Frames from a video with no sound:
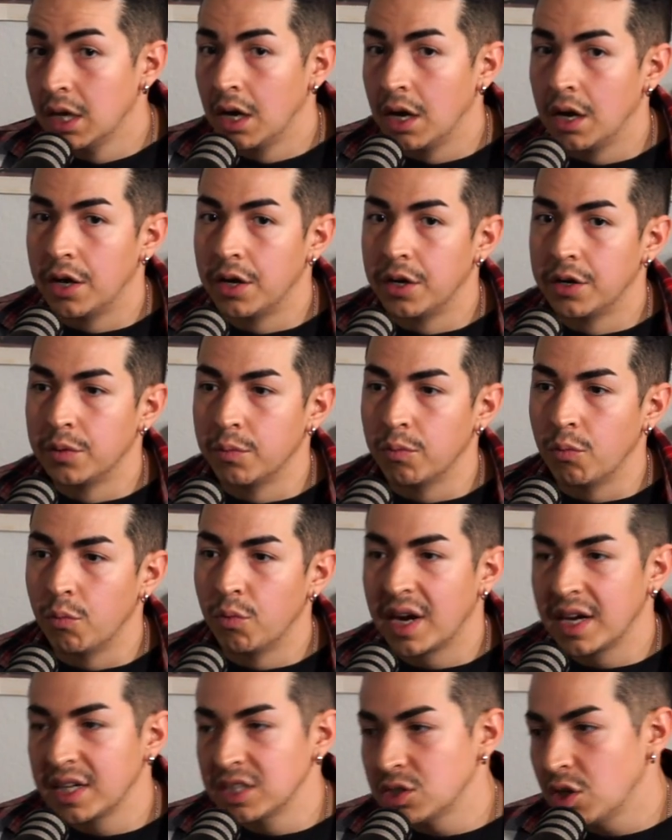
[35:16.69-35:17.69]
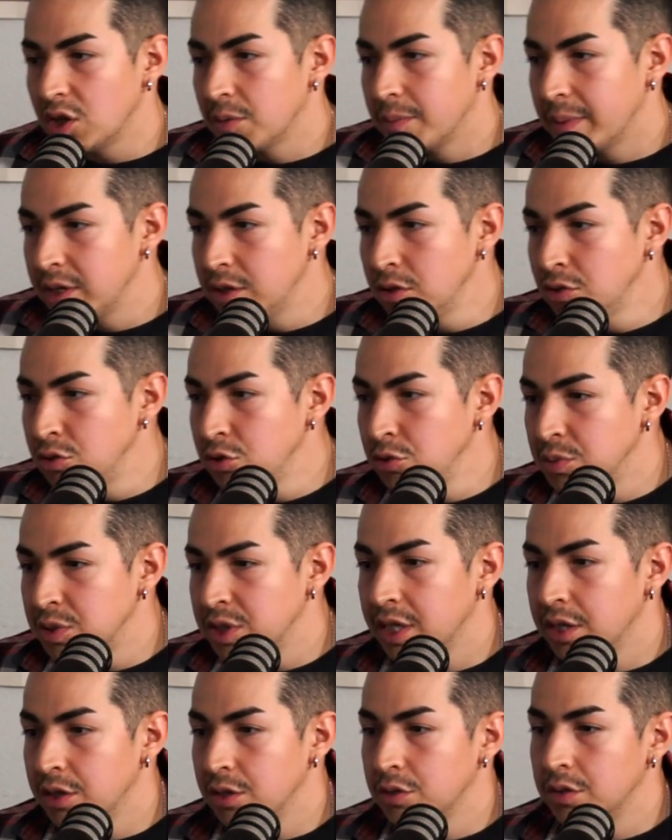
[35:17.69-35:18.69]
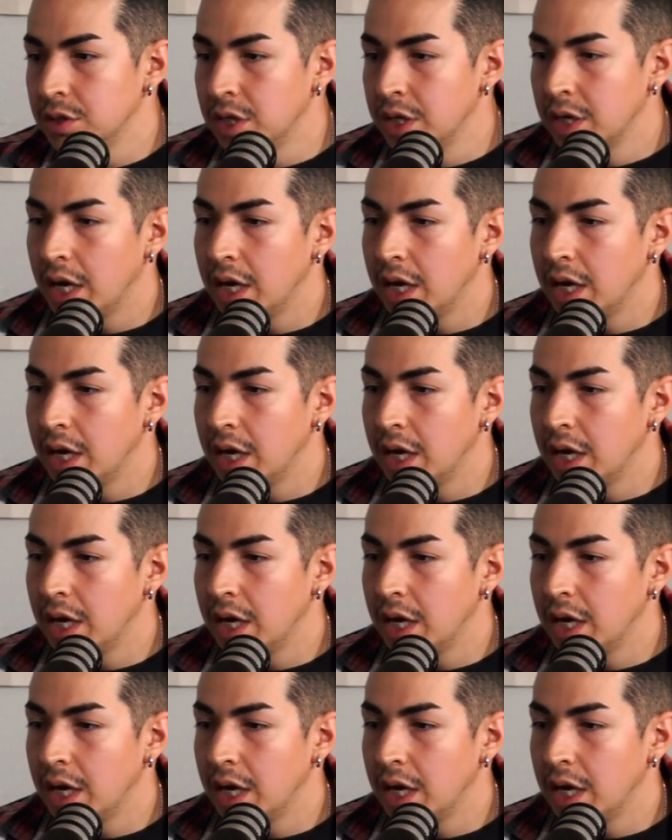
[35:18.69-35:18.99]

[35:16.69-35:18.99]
Um, when I started my YouTube channel,